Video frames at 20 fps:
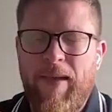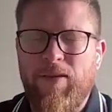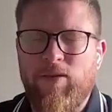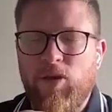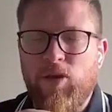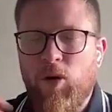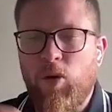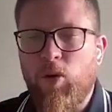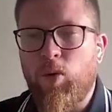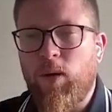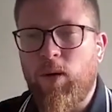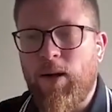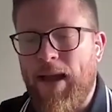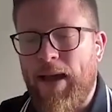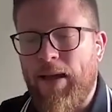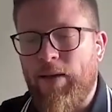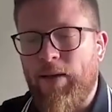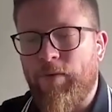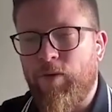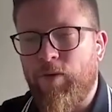And that's
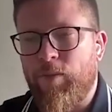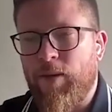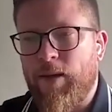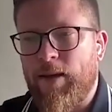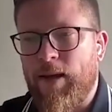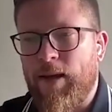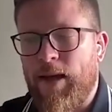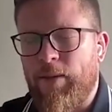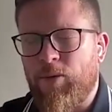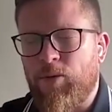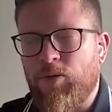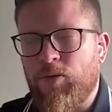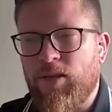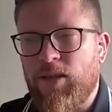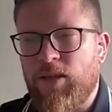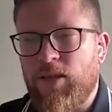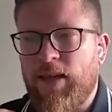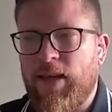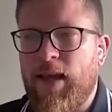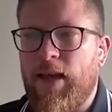all led from being
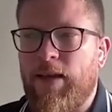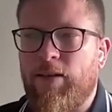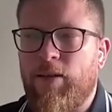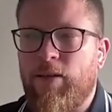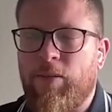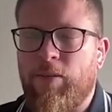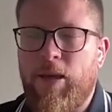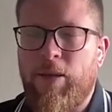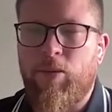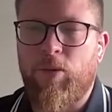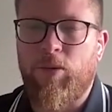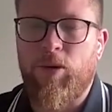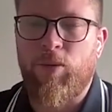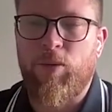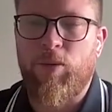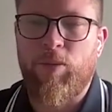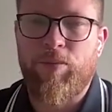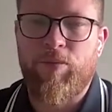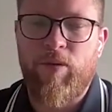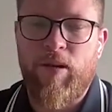able to connect the
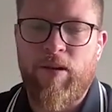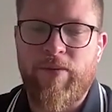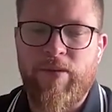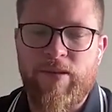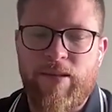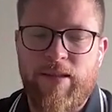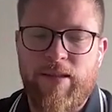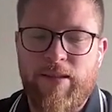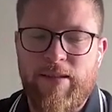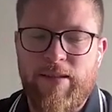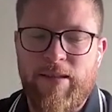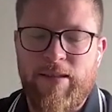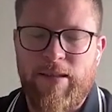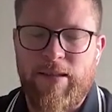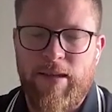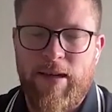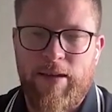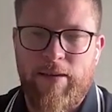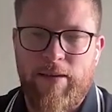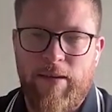people that were previously
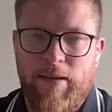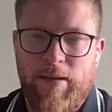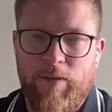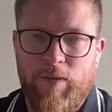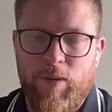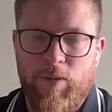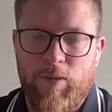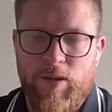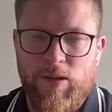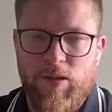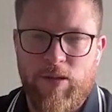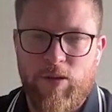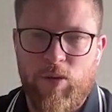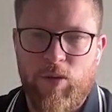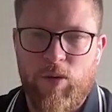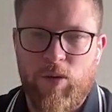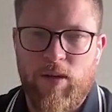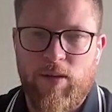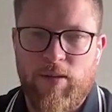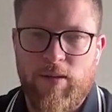disconnected from the
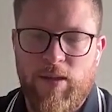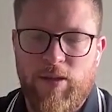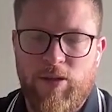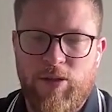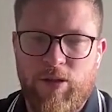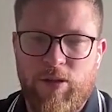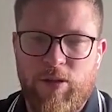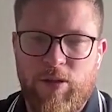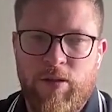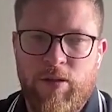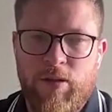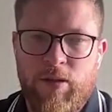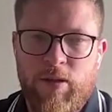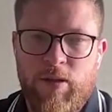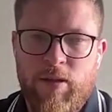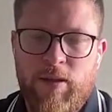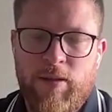rest of the organization.